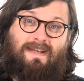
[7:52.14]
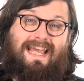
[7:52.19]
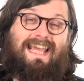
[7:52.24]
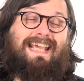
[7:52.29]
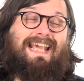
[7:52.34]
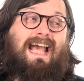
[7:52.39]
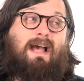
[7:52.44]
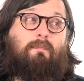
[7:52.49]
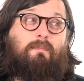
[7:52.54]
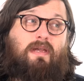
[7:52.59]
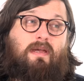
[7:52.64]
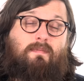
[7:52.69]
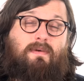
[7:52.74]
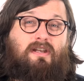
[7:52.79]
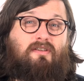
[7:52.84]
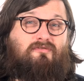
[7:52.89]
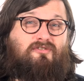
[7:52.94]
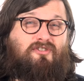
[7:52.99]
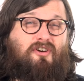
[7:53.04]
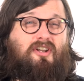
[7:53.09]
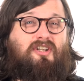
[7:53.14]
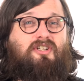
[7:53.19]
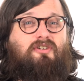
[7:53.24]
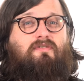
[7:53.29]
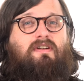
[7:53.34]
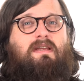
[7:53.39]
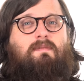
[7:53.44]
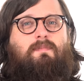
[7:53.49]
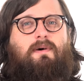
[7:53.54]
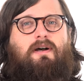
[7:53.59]
It can be a bit of
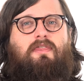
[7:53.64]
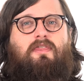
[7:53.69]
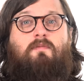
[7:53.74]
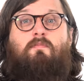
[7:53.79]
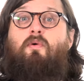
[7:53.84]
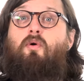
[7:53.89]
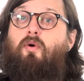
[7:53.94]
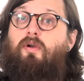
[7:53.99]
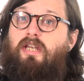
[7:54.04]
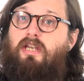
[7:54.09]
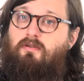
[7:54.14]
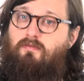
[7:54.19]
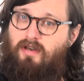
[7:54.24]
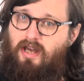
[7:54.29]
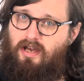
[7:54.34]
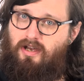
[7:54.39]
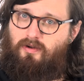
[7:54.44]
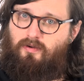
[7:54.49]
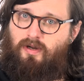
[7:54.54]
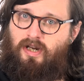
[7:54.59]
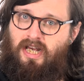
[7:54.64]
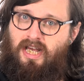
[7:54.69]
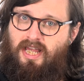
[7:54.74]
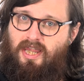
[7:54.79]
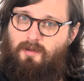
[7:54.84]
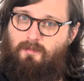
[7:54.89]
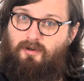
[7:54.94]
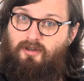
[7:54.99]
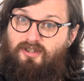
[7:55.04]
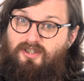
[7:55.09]
drudgery, but the more you know,
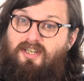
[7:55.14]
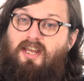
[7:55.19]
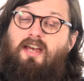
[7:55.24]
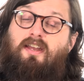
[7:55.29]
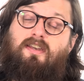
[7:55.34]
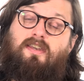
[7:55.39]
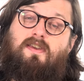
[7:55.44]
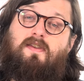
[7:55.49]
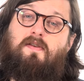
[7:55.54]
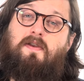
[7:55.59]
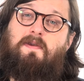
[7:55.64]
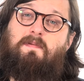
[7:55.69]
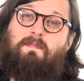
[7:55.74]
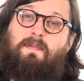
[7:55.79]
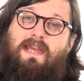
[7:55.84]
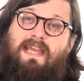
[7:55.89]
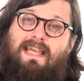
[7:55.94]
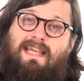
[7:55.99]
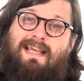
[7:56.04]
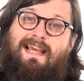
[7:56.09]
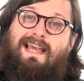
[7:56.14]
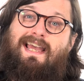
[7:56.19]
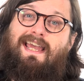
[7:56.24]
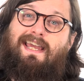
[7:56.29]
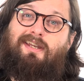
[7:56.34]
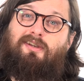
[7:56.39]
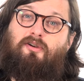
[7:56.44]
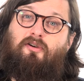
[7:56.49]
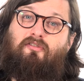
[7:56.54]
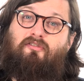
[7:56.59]
the more certain you can be
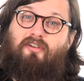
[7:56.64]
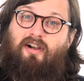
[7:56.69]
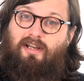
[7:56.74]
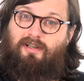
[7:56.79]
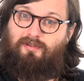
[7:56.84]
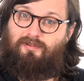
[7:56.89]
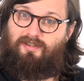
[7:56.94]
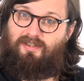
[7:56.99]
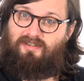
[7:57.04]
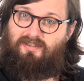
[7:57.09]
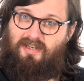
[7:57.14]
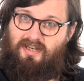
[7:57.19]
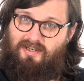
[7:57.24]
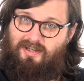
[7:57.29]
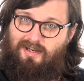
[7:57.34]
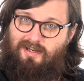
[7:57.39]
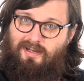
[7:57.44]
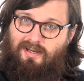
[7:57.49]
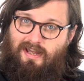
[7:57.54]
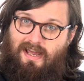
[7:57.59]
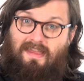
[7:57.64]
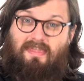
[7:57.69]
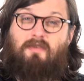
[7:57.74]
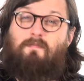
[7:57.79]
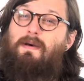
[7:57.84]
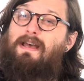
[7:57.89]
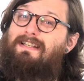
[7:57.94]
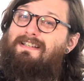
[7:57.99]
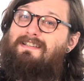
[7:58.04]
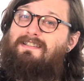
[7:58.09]
in your final decision and the
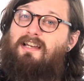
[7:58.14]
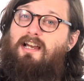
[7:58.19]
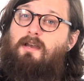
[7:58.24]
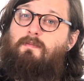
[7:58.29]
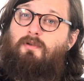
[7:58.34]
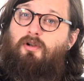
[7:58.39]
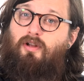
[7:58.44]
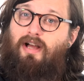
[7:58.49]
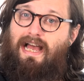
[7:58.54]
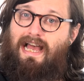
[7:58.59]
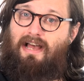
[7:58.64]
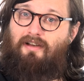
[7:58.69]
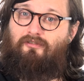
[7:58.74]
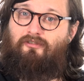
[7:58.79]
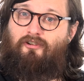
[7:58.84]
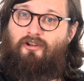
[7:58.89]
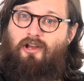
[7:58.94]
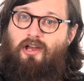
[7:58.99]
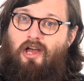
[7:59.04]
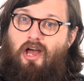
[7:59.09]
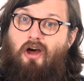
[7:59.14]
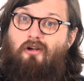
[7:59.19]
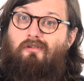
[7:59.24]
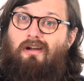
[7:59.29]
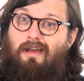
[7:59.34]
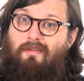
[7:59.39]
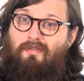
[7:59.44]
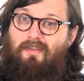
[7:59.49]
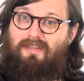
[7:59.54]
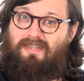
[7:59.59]
better time you'll have
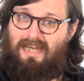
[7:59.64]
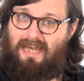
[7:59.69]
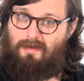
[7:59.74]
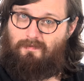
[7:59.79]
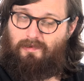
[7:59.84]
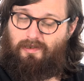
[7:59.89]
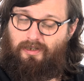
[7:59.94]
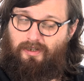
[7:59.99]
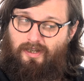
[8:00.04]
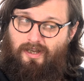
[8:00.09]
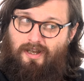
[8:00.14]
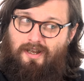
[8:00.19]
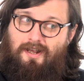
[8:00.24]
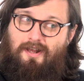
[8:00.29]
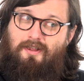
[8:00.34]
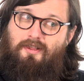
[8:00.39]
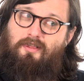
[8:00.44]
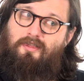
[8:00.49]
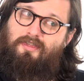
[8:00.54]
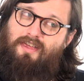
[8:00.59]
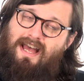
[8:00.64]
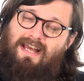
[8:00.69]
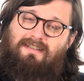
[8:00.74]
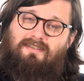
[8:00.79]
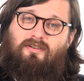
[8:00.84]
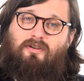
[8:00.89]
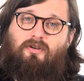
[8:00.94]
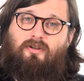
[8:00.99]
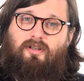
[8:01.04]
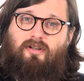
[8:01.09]
around the table.
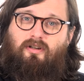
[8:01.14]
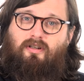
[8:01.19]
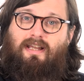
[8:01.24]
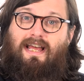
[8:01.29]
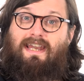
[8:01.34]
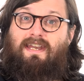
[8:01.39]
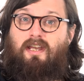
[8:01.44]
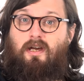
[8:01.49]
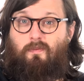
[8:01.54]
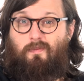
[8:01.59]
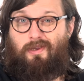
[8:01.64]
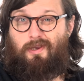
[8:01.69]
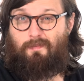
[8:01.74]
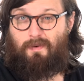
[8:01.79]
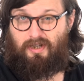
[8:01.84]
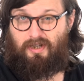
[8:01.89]
That or you'll end up with a